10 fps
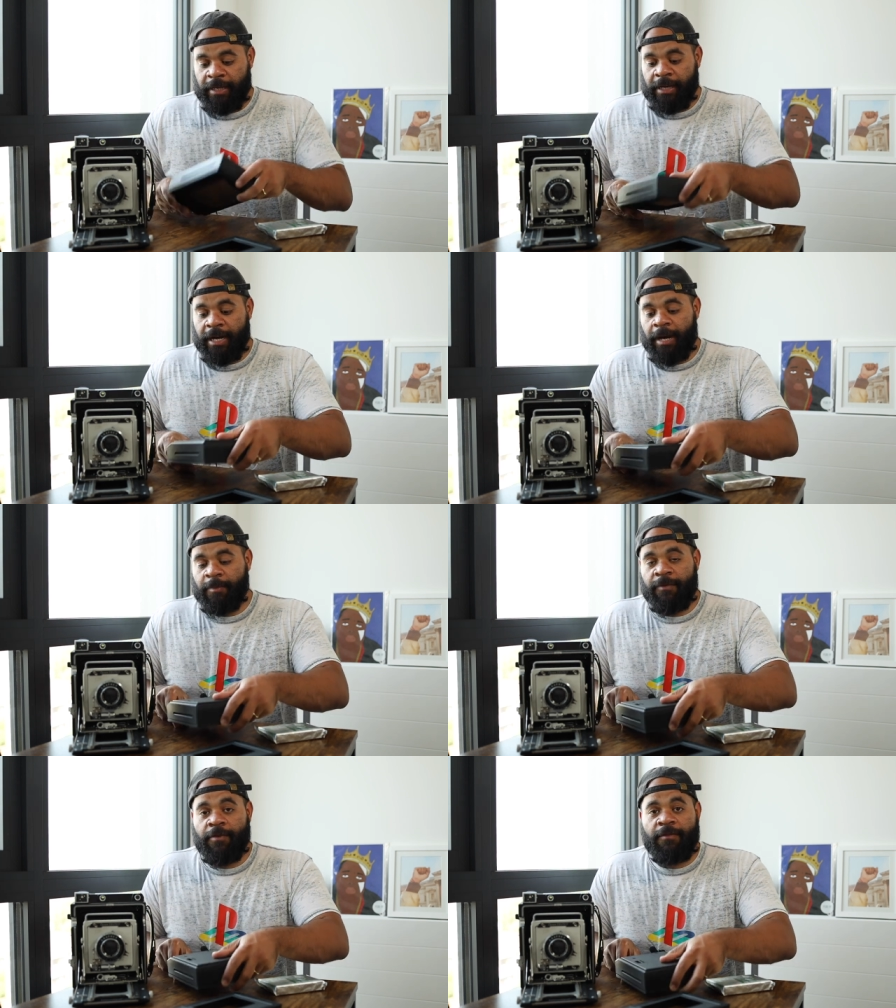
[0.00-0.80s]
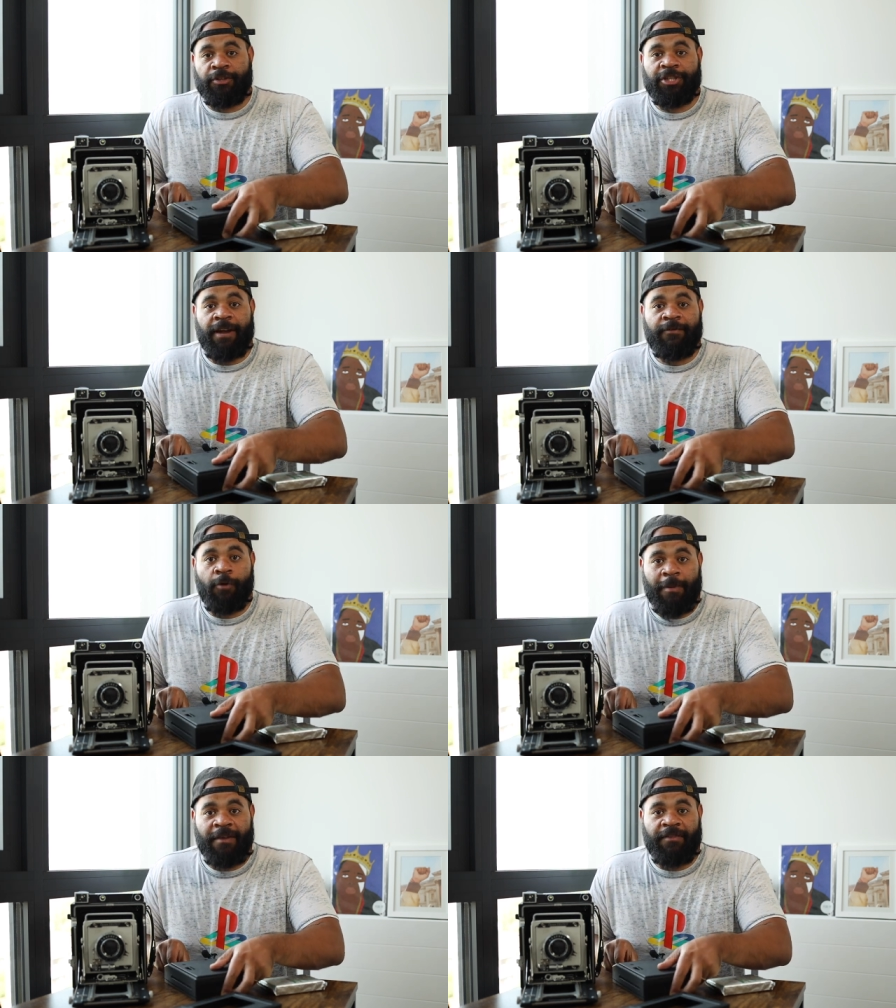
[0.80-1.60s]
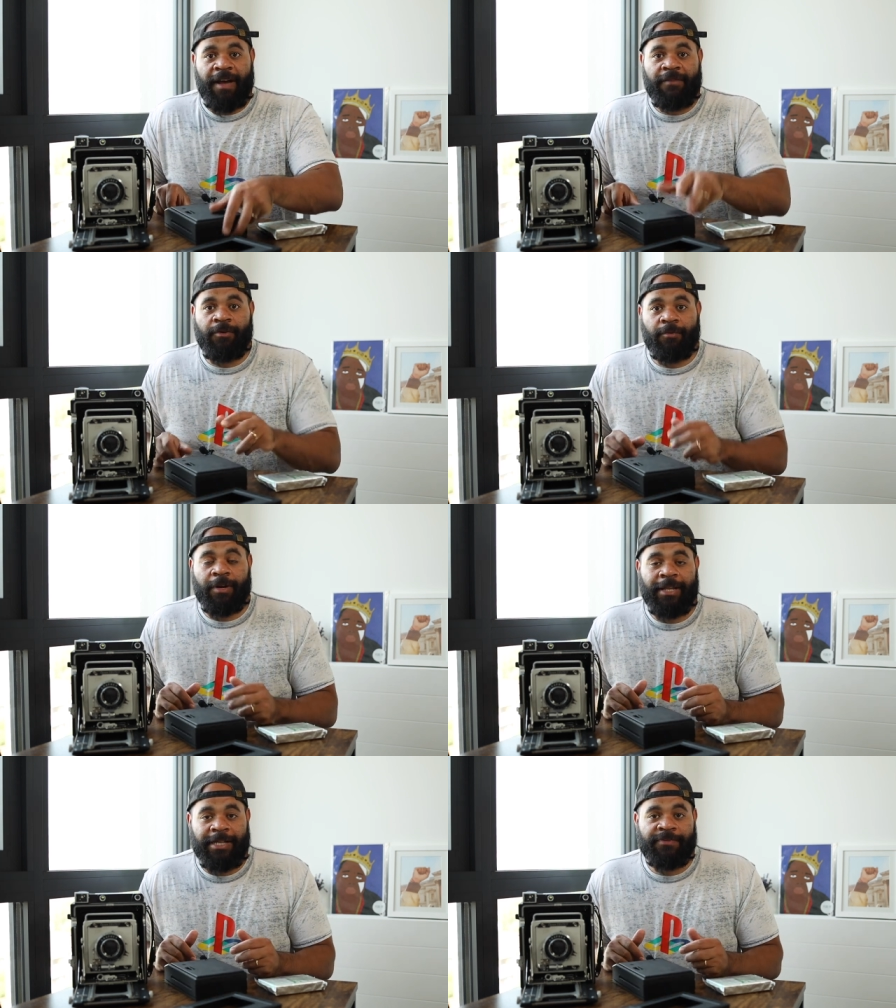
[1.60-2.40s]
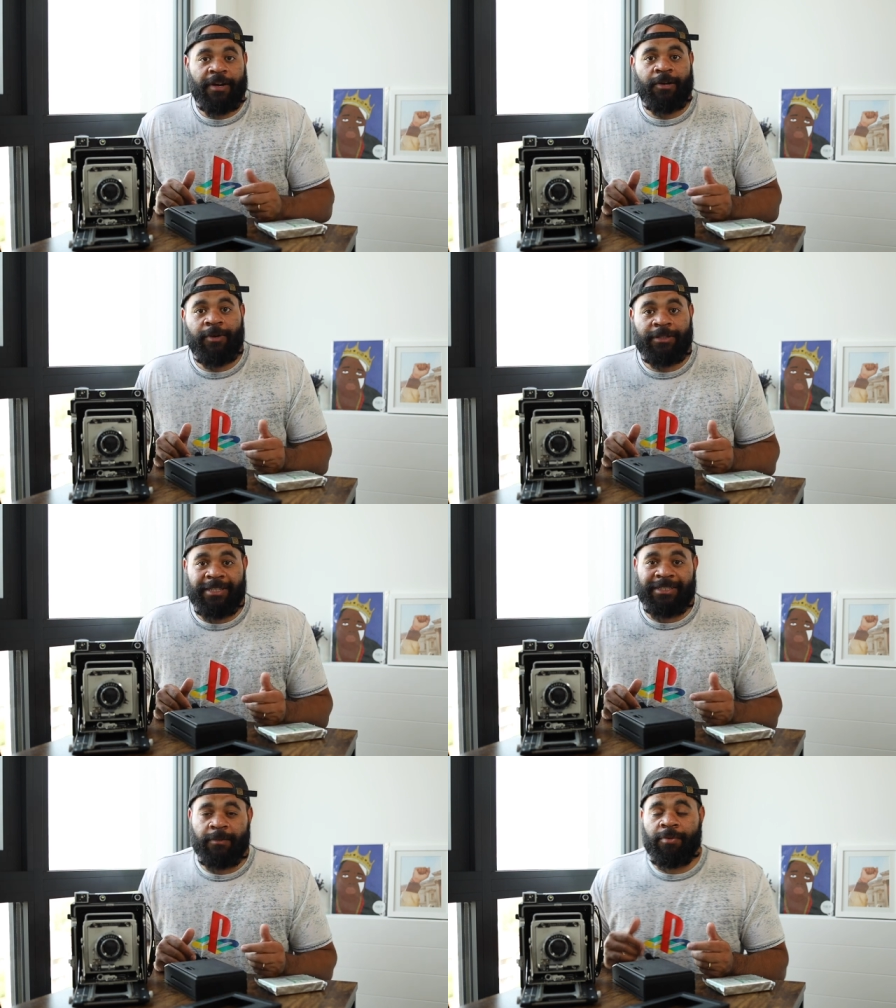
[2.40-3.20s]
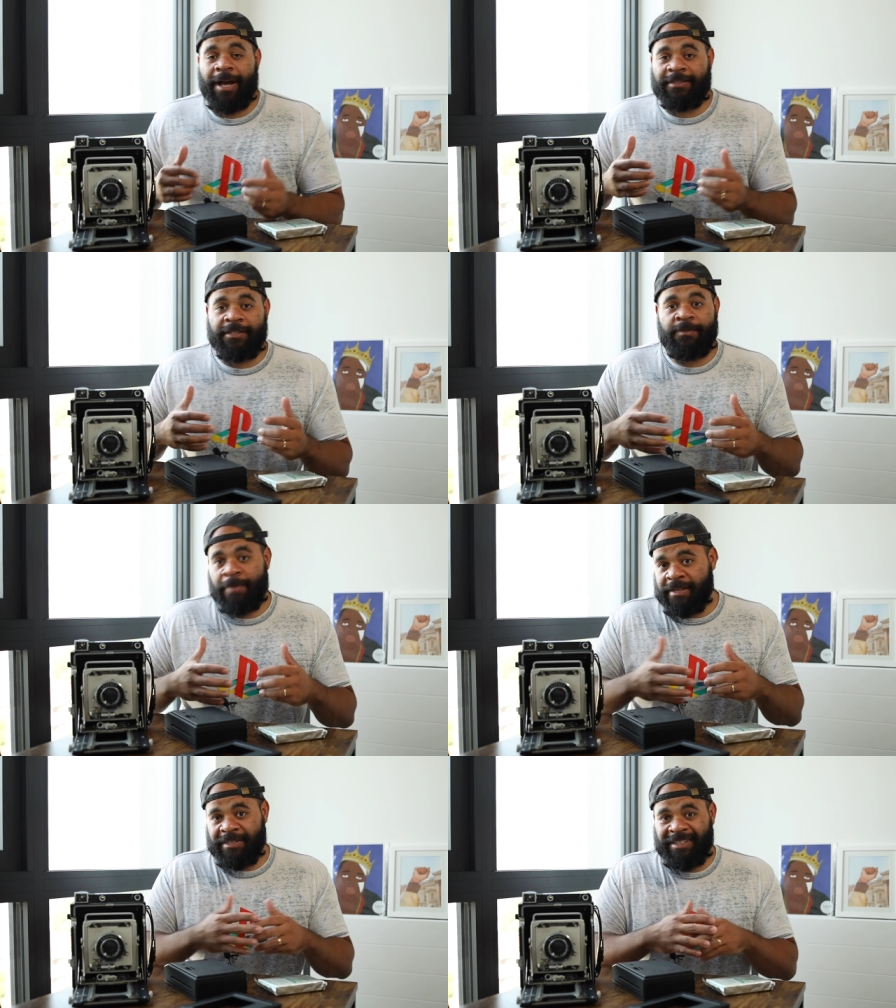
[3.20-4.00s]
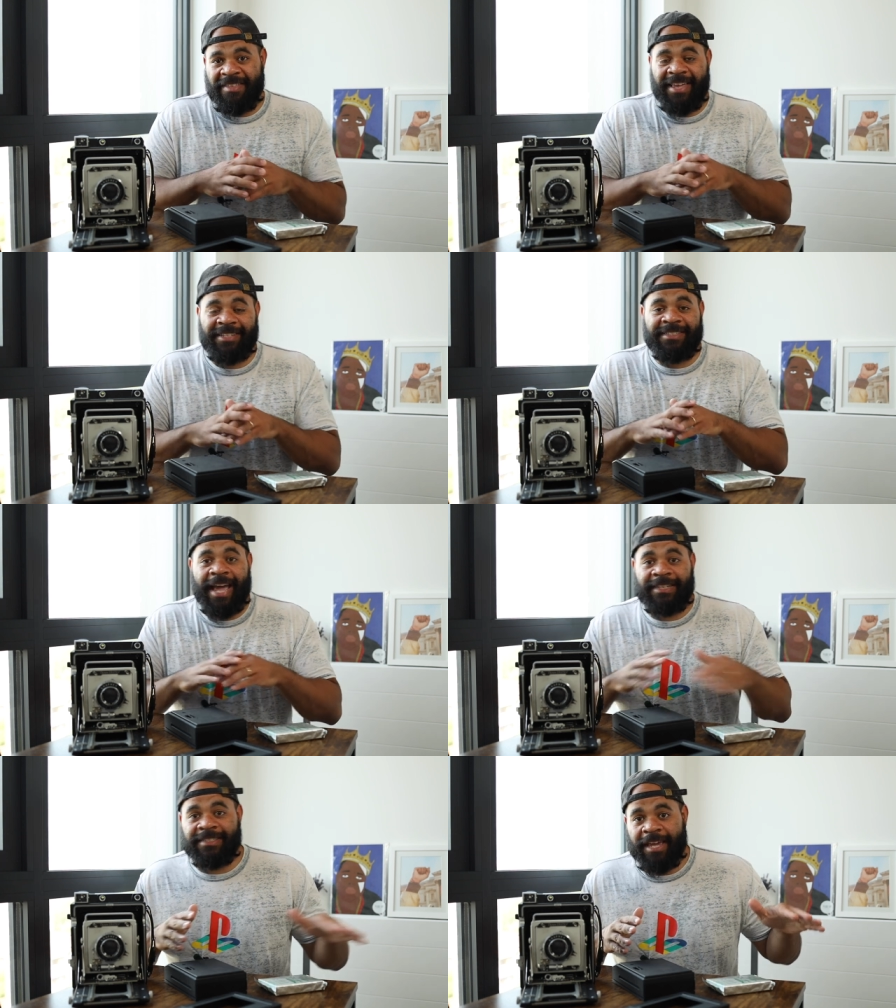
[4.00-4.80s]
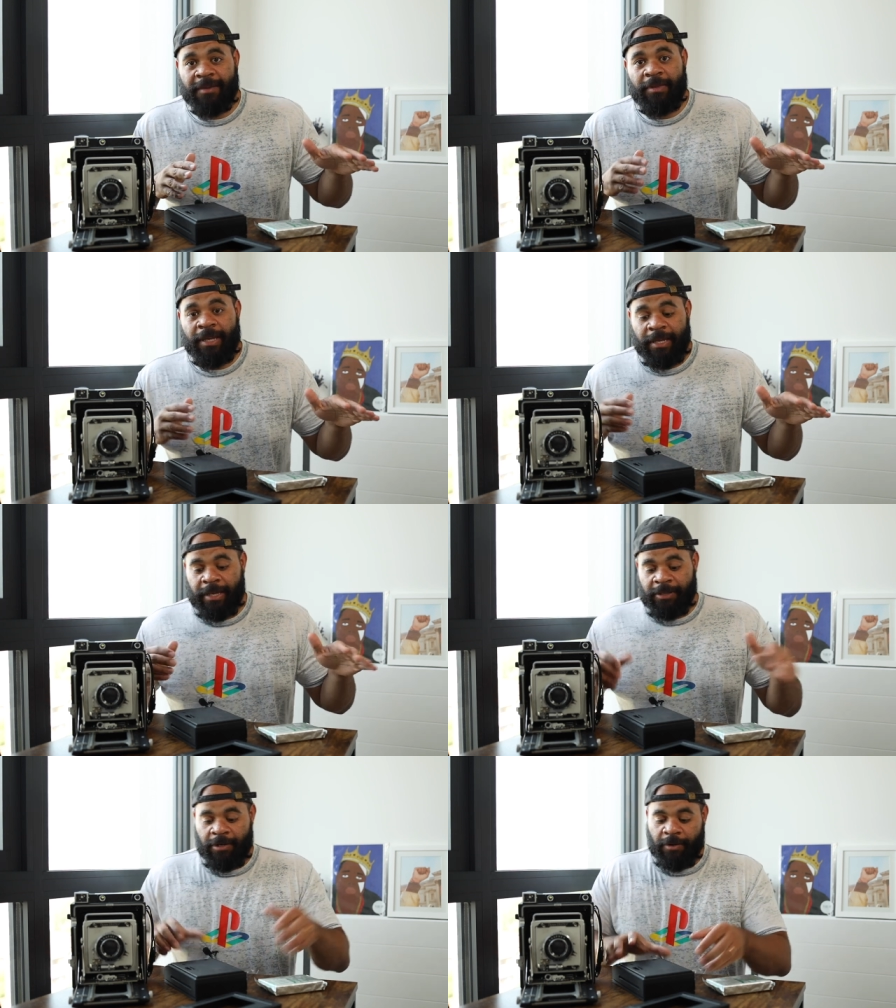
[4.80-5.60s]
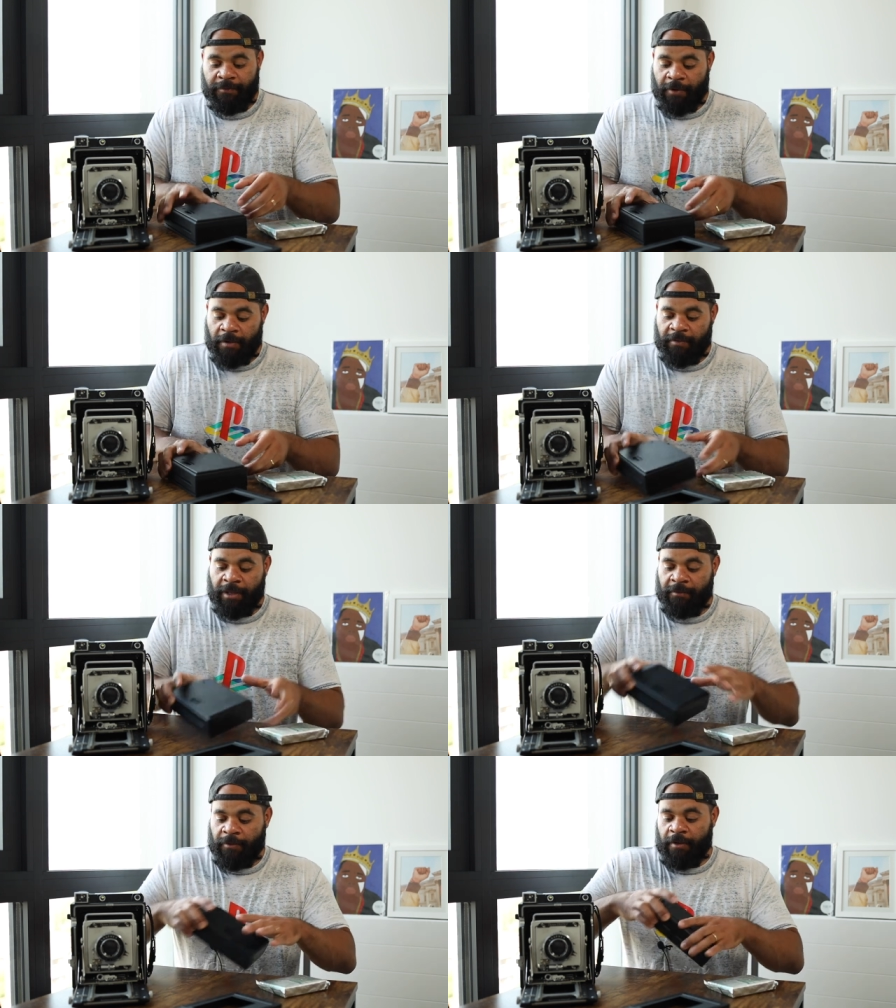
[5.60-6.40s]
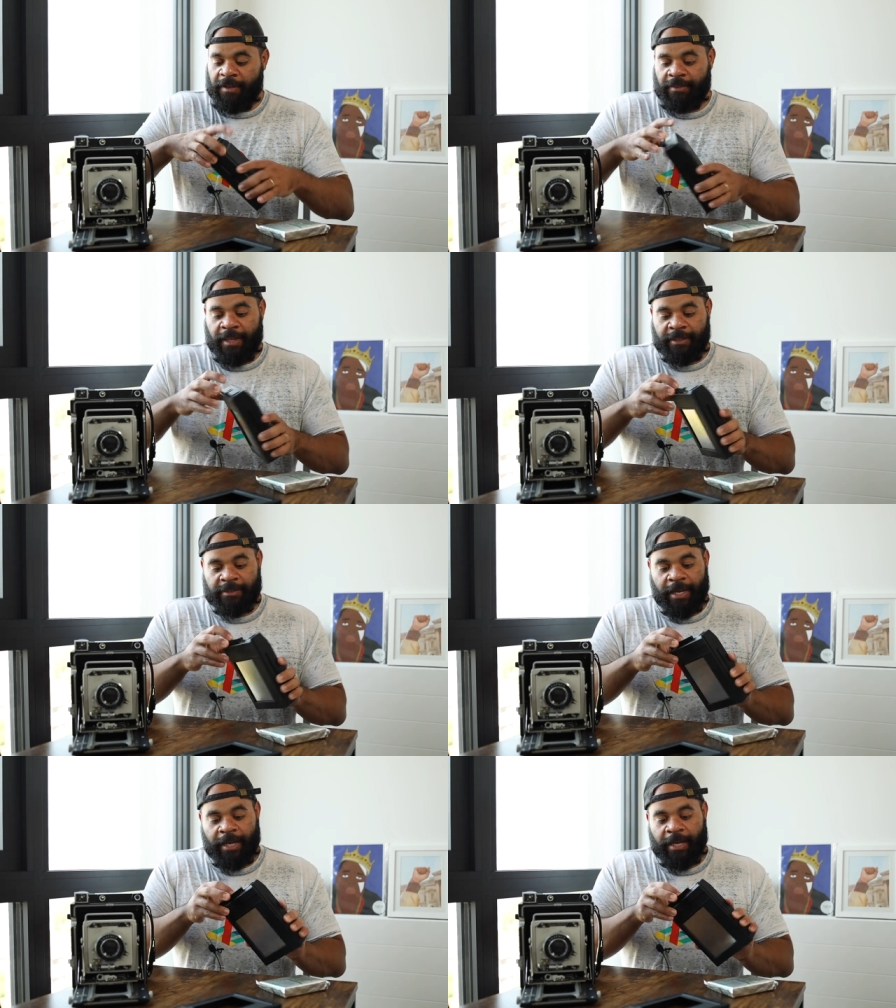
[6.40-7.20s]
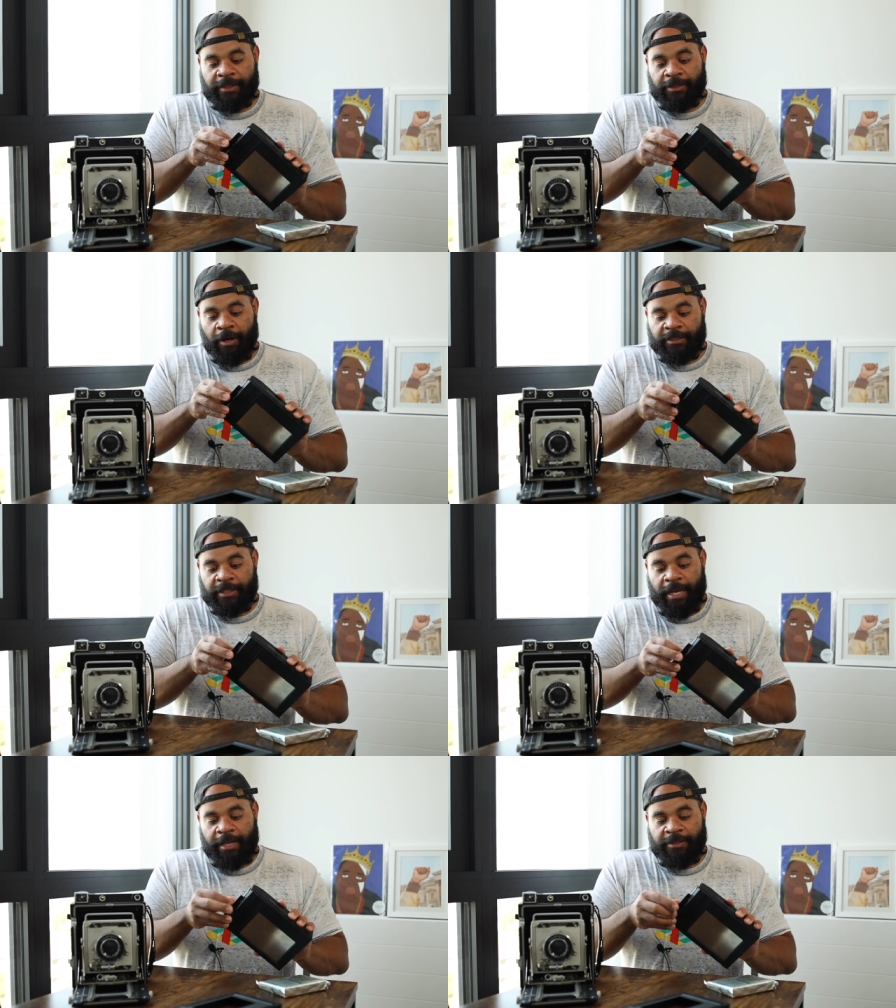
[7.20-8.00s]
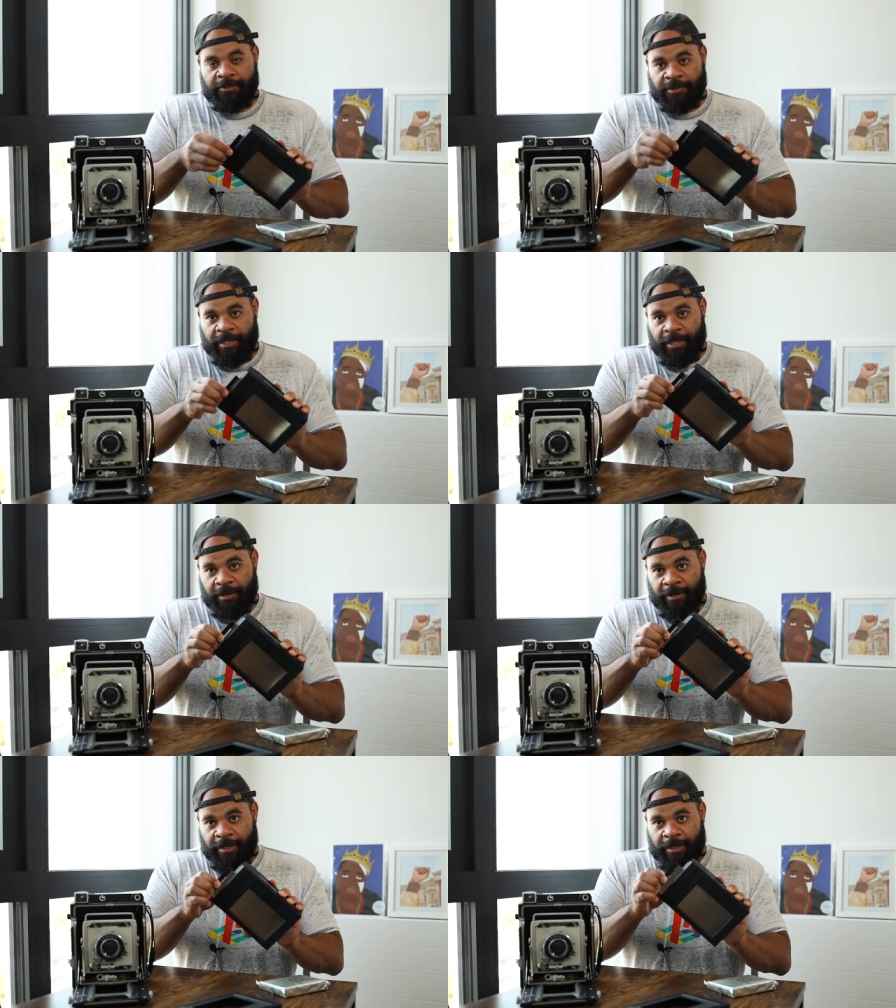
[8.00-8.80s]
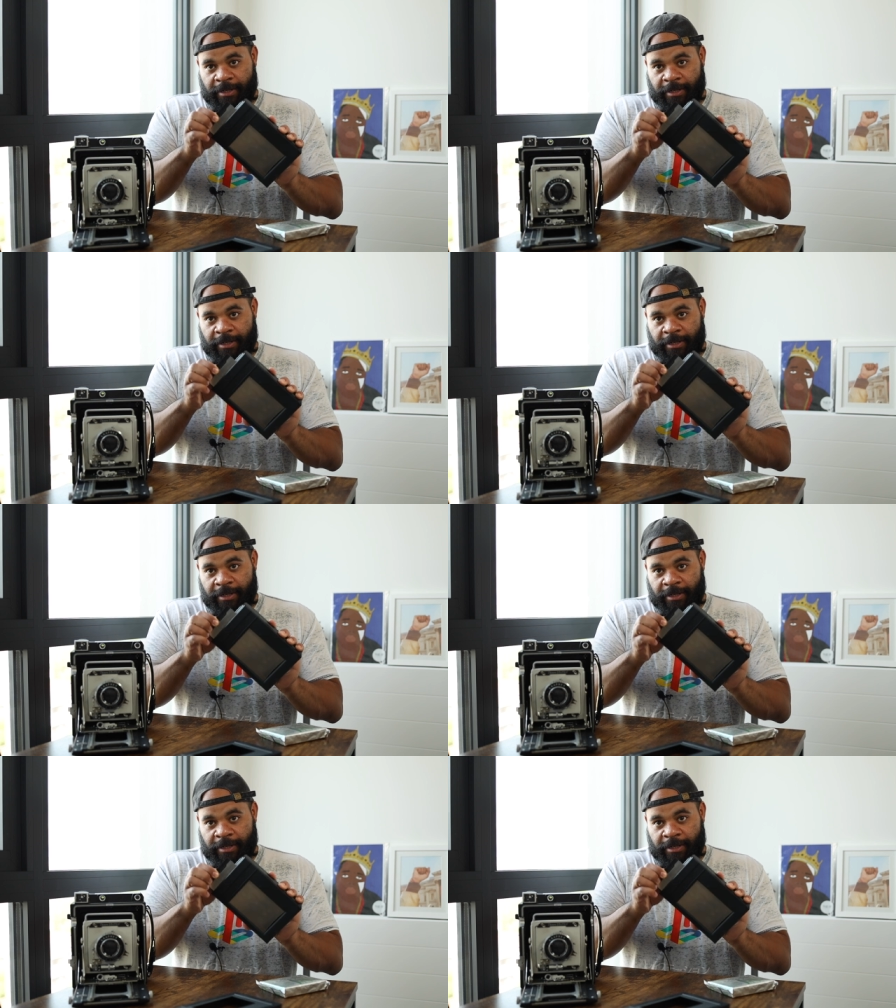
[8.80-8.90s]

Um, if you ever shot 4x5, you'll realize very quickly that the process is basically the exact same, you know, involve, involving things like a dark slide, as you see here.